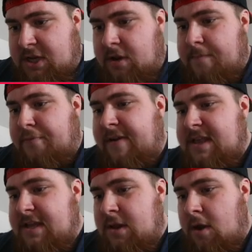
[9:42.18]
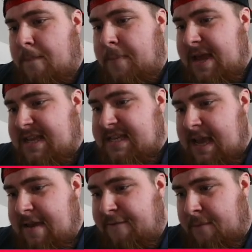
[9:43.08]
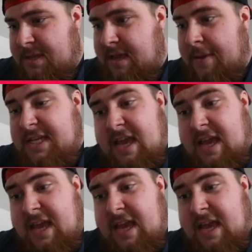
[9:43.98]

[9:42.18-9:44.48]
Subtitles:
is going to provide it. No, big save from his keeper. His